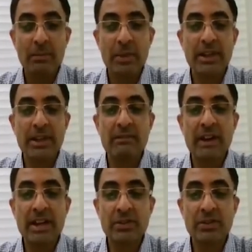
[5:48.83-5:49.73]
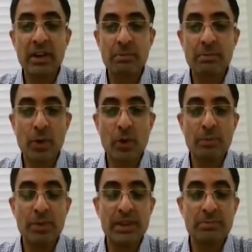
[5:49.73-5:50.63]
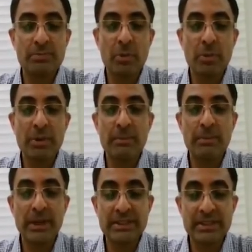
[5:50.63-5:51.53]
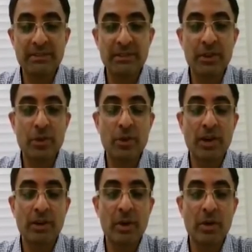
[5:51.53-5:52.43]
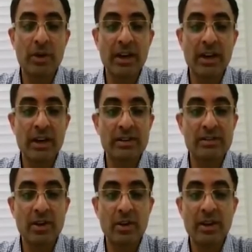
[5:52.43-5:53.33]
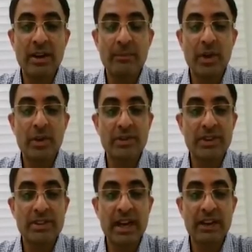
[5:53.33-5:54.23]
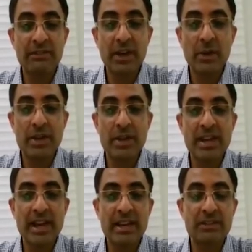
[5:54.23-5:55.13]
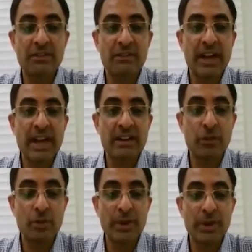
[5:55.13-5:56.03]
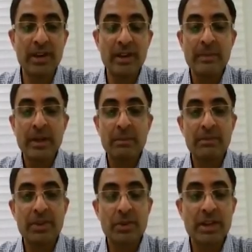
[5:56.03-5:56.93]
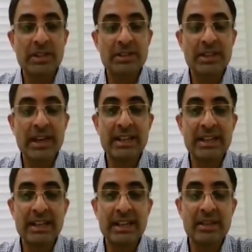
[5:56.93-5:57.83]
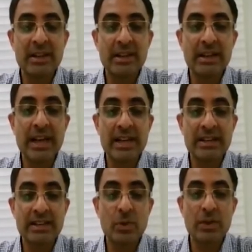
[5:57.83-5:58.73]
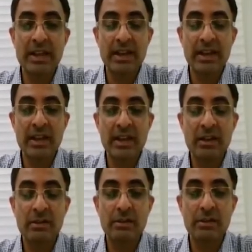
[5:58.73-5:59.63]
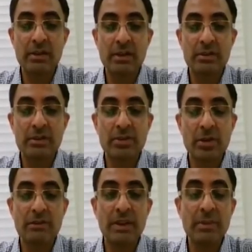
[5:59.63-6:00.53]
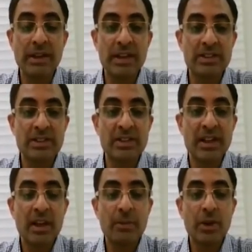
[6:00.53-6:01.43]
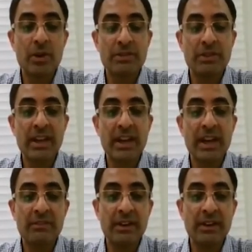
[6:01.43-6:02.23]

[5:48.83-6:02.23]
But the vascular probe is probably the best if you talk about lung ultrasound because of its high frequency and its flat footprint. But we should understand that it has its own sort of limitations because of the very high